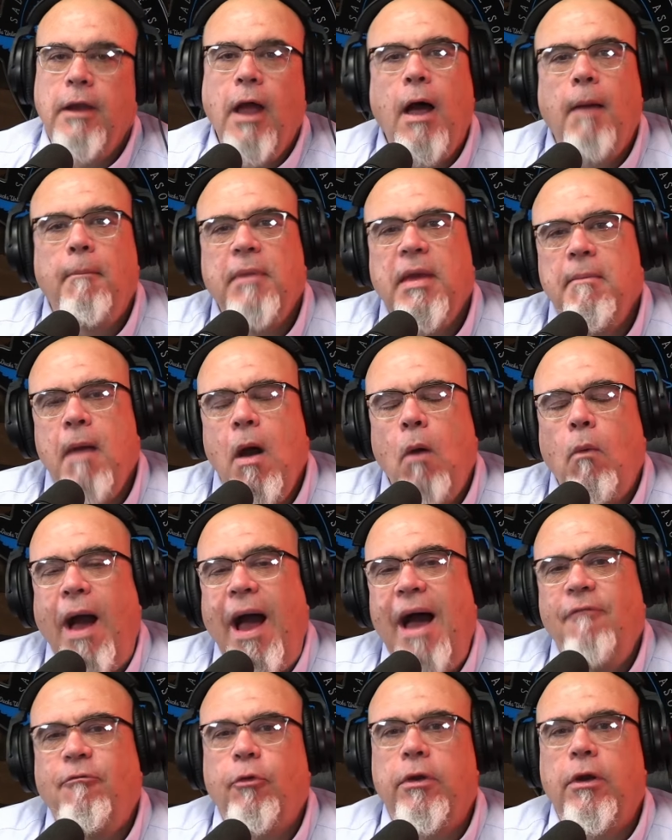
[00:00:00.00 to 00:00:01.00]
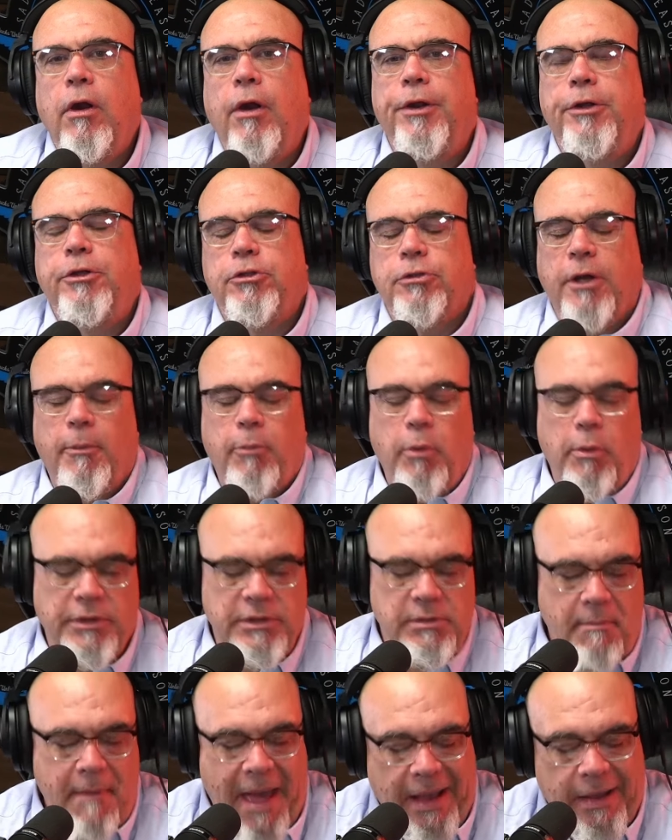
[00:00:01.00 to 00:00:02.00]
No, me and my wife went on a trip. We
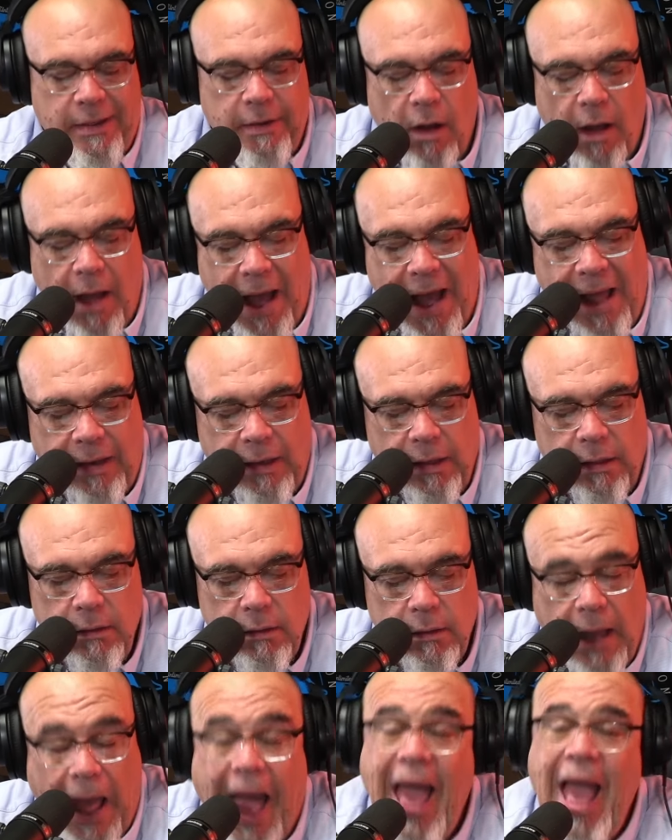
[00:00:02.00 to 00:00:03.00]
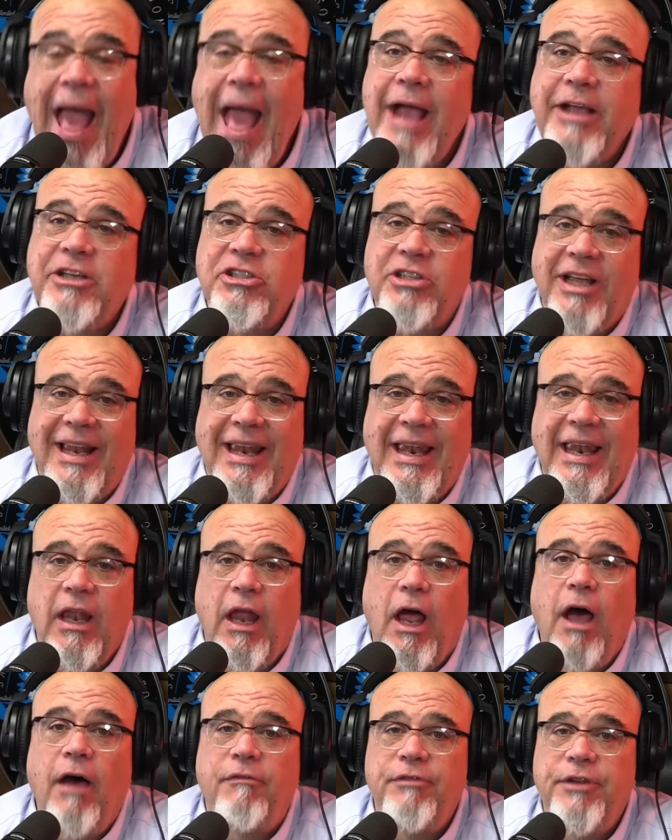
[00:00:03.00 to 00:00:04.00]
went to Mackinac Island. I actually
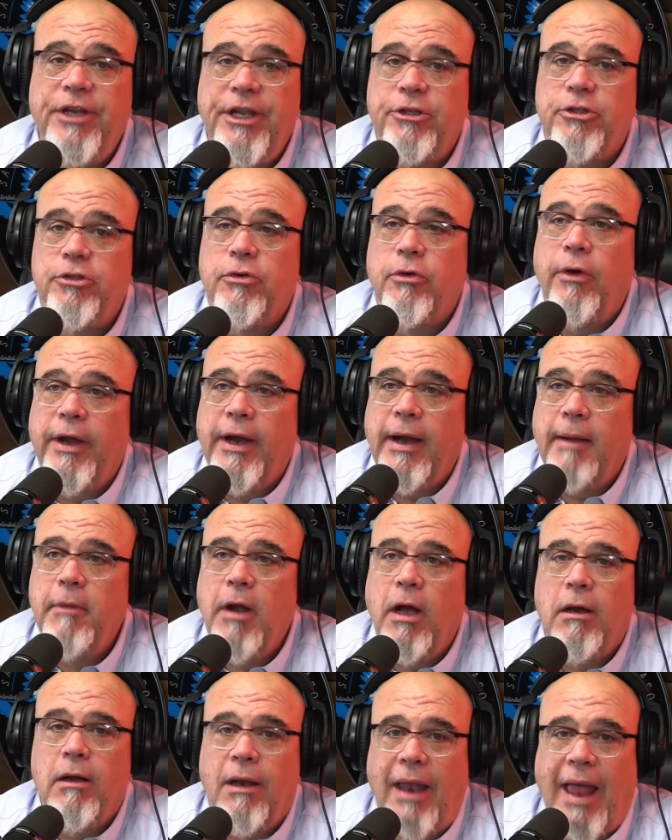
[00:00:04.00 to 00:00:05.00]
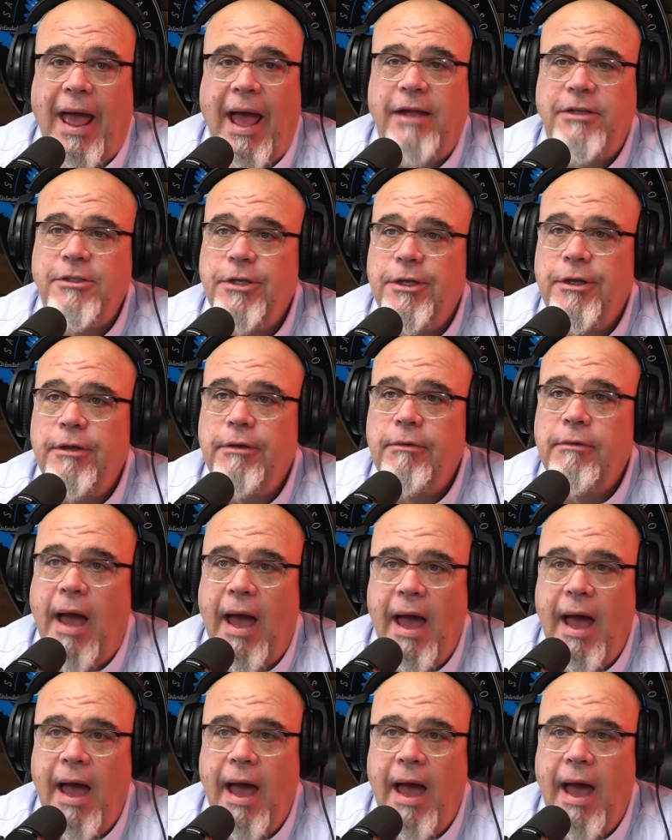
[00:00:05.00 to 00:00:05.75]
love oh. Detroit. I'm not gonna lie to you.